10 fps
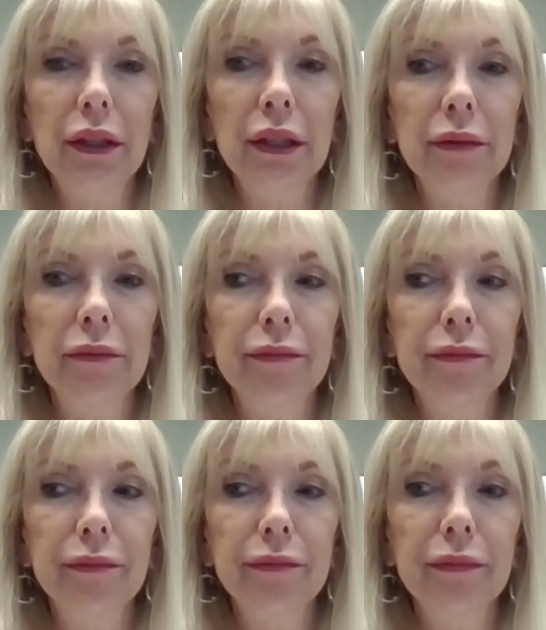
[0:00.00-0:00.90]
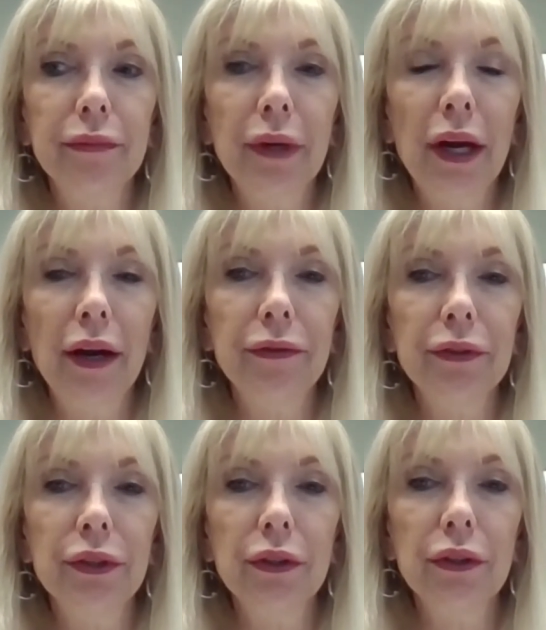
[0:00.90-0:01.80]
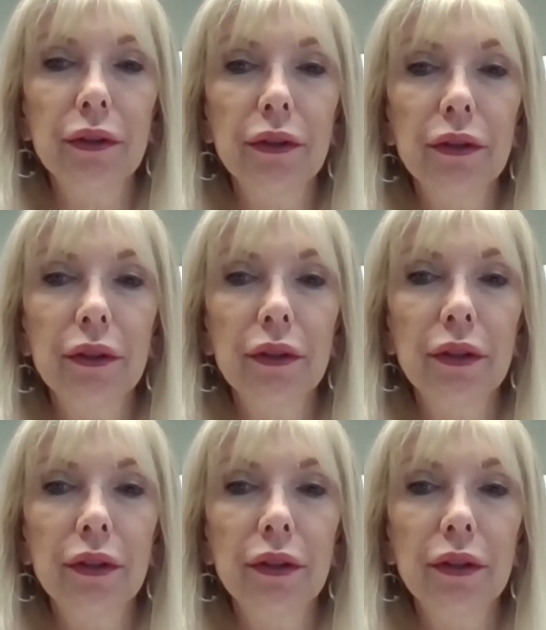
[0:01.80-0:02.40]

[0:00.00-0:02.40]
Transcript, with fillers: um, after